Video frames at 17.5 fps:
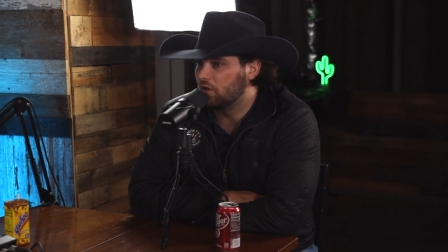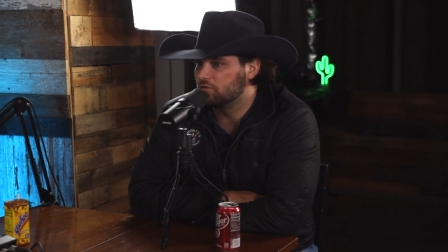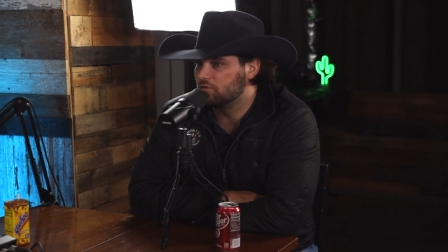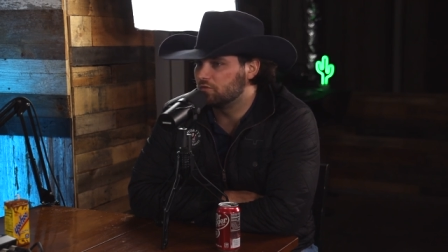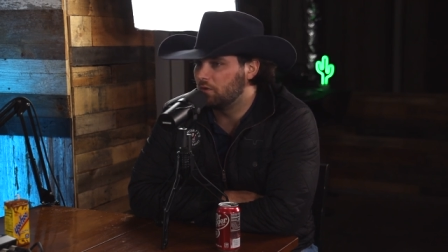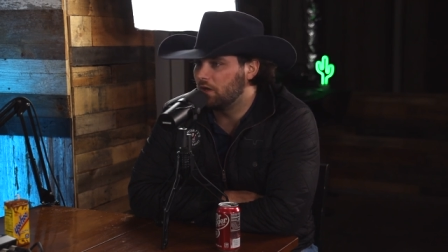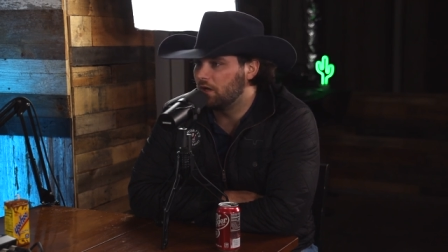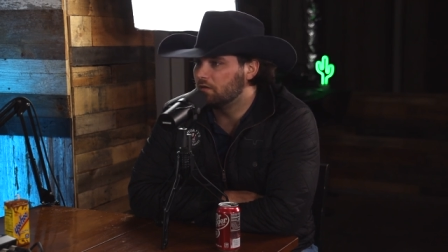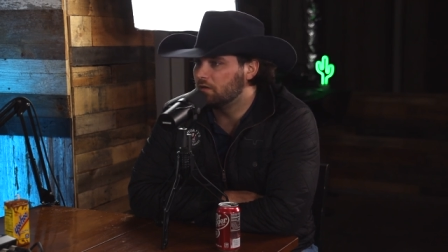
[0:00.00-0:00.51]
I was
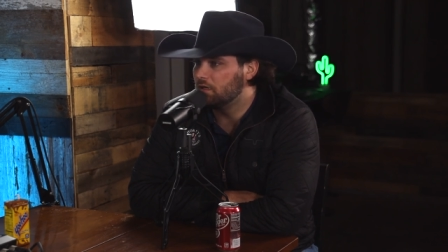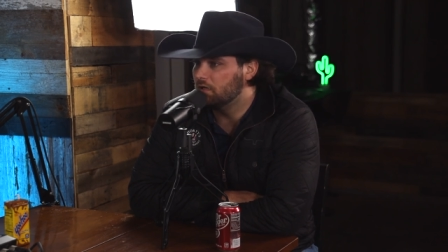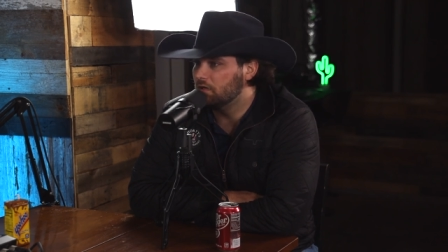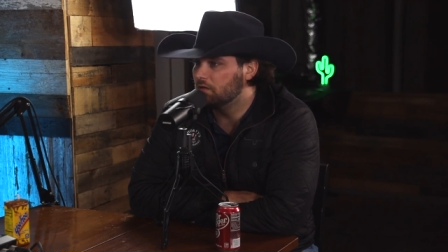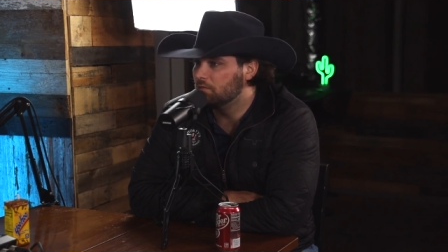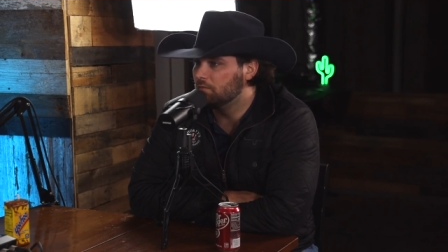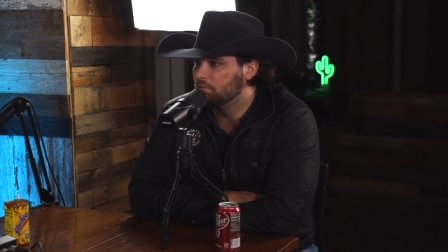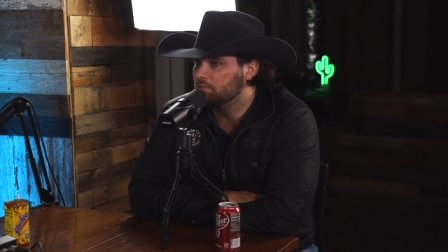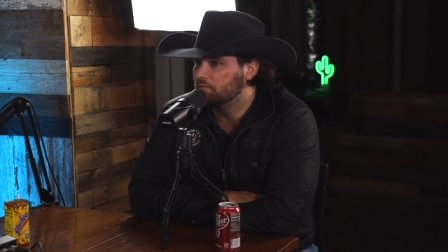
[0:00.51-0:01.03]
around
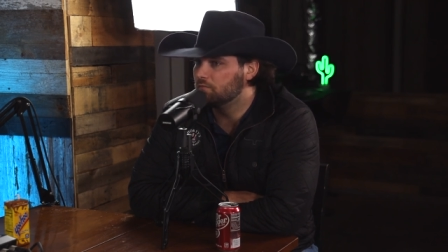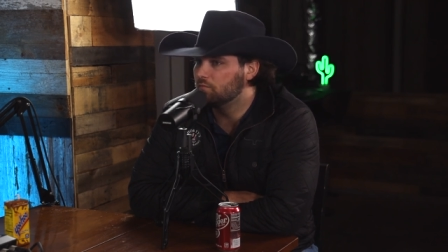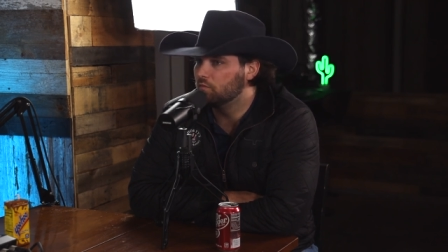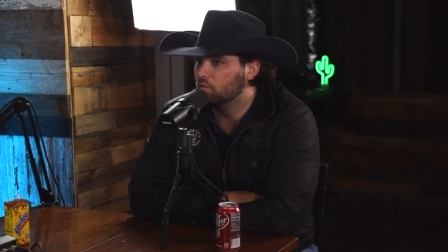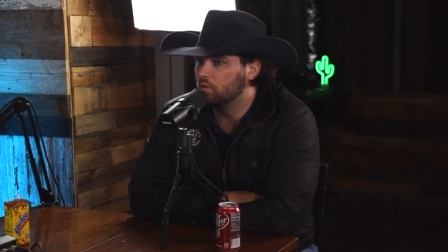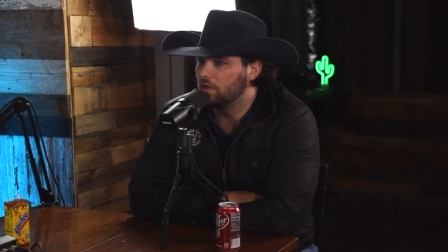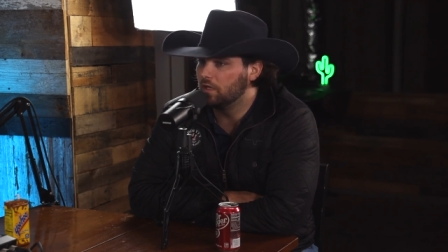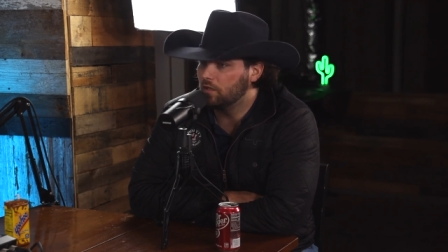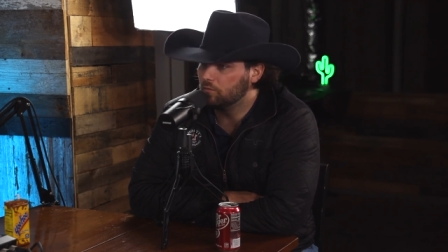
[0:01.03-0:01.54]
him
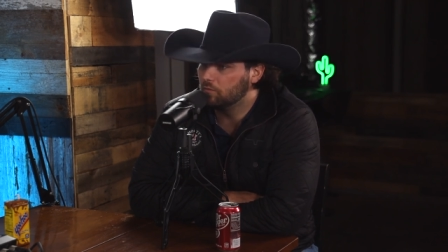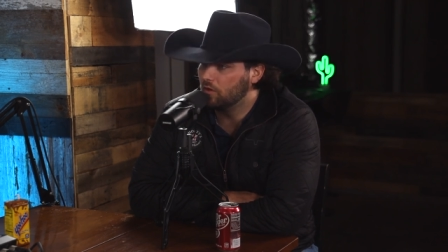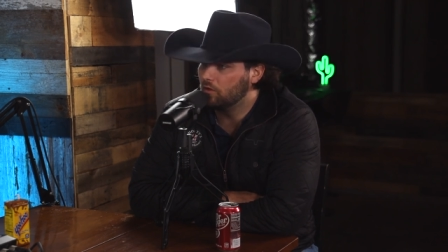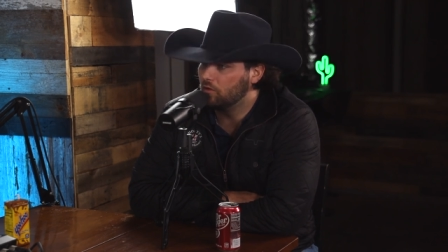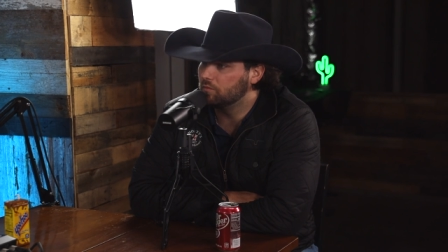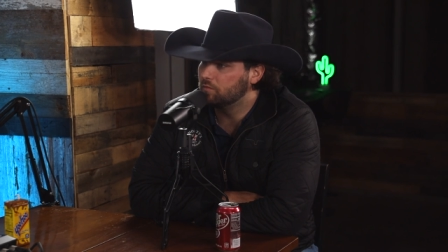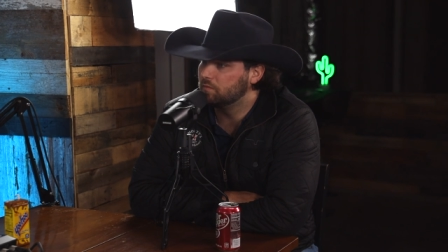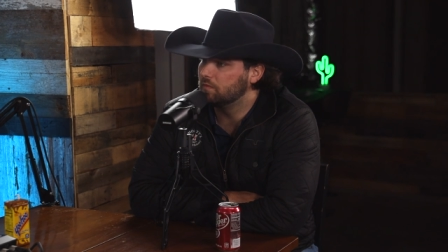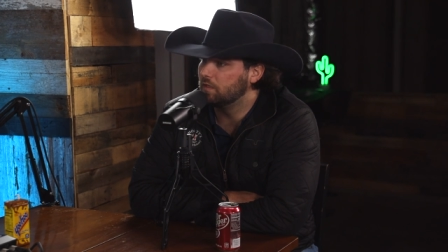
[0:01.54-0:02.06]
when he
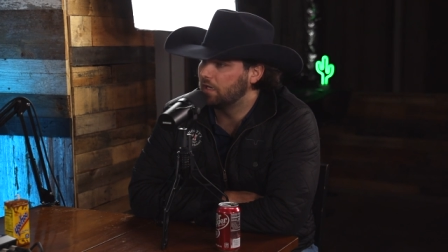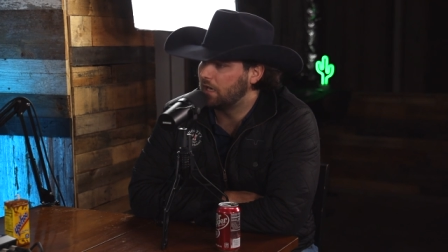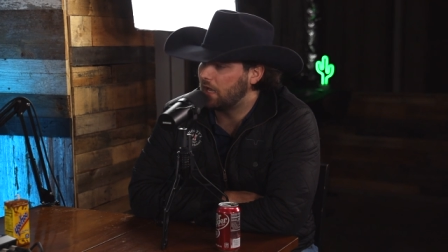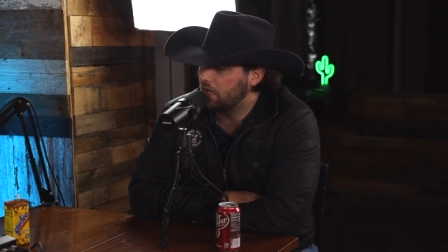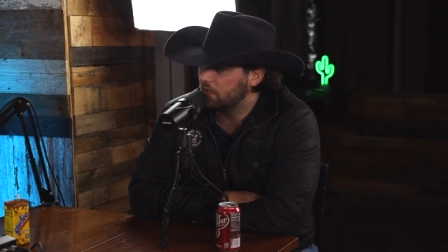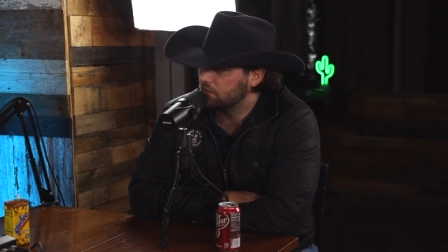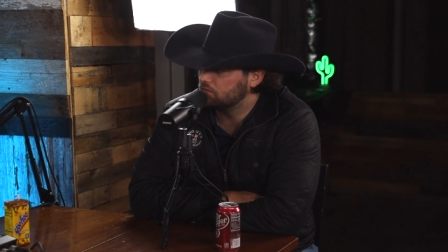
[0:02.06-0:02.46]
roped in high